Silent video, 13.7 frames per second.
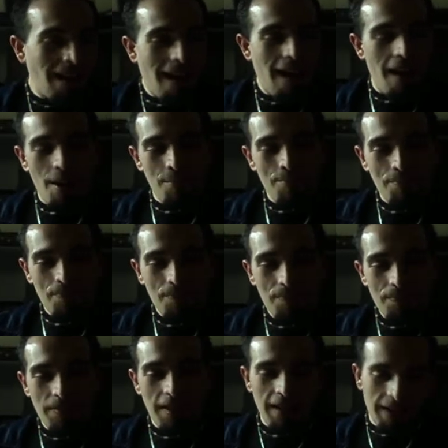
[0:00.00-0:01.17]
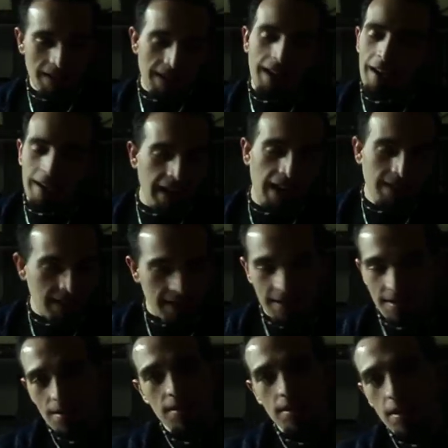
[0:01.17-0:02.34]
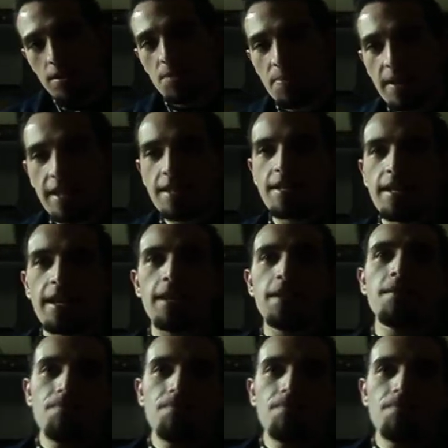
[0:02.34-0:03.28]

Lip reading: Um, Again, it's still another place that